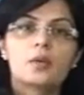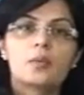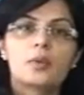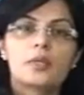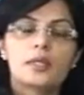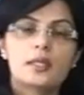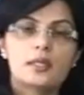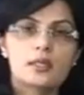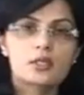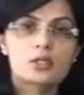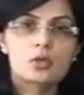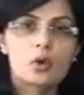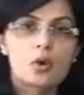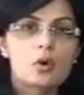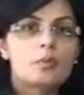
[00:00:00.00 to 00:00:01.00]
Within the
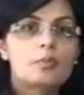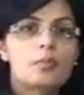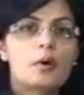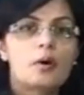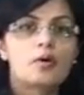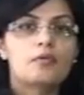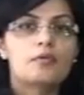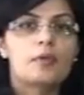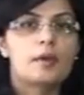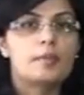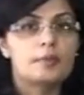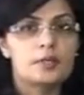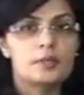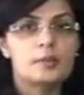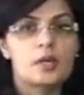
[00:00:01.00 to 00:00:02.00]
scope of
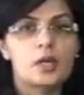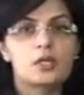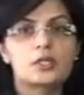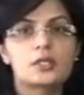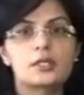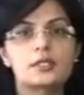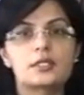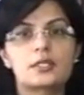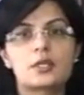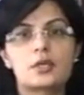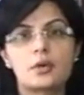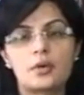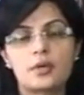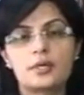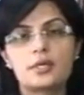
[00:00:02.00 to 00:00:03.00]
epidemiological
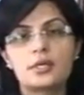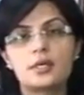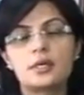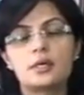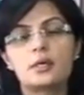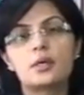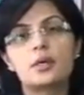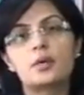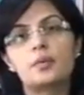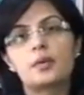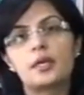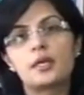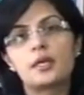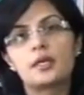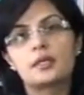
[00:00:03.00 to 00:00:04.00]
security, uh,
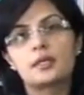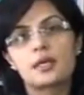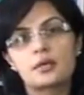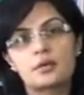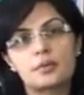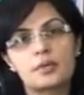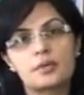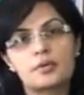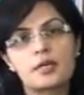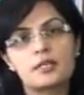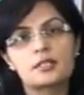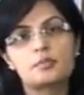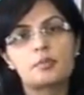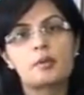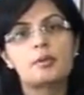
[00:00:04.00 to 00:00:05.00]
we tend to
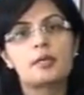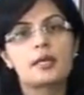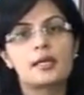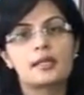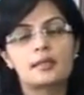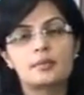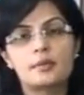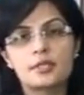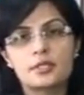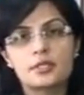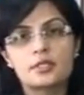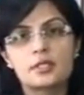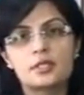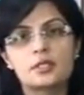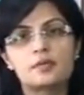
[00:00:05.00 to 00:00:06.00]
address public health
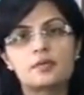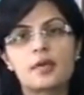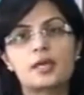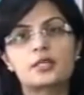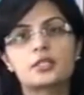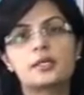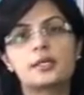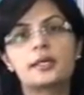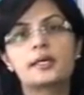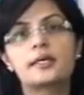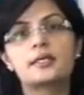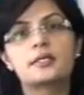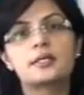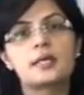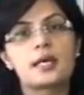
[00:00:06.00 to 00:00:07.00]
emergencies of national and
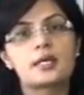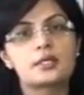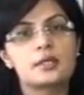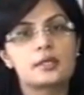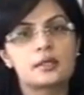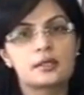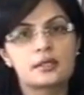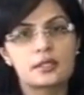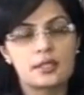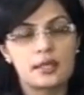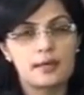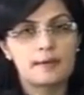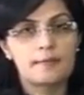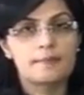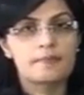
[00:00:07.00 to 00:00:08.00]
international
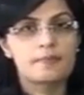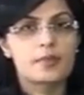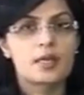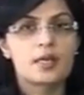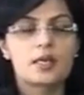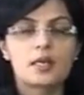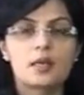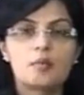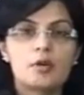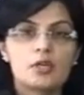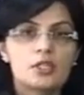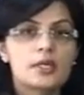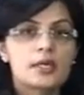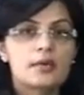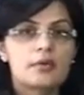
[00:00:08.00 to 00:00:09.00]
concern,
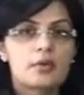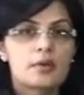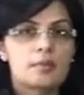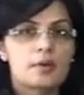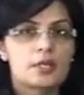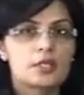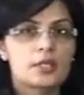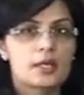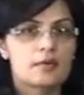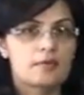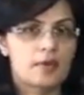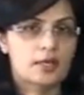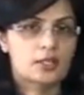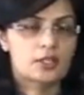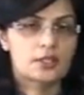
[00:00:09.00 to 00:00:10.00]
emerging and re-emerging
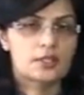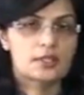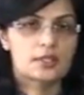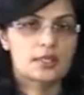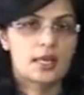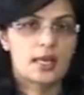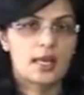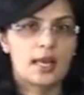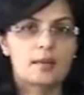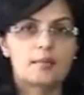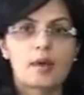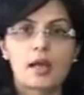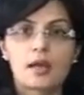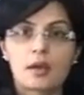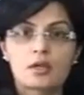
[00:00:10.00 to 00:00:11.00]
infections, and
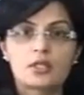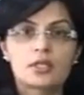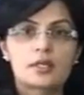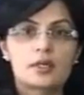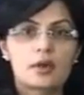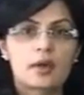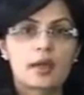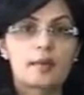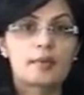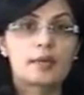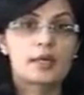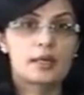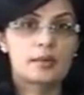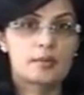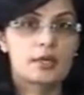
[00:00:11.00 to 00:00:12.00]
biological or
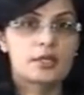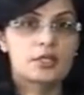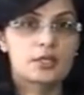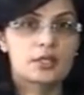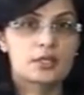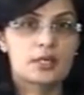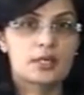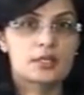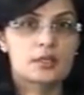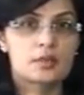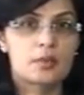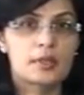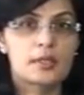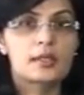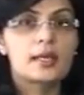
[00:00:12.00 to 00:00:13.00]
chemical emergencies,
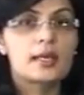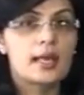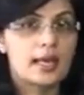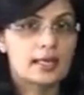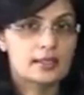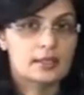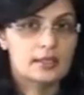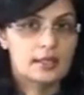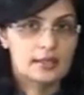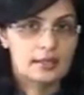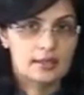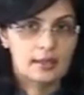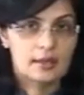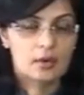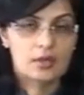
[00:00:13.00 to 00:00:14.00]
whether they're
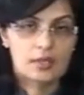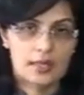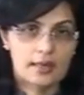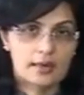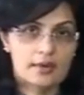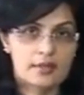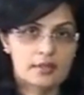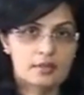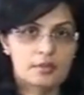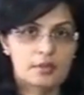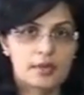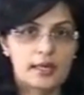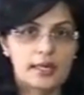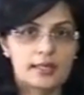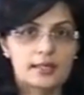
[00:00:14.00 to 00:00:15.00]
accidental or terrorism
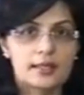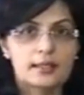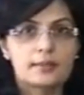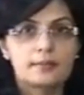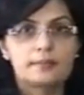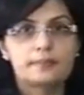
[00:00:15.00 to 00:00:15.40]
related.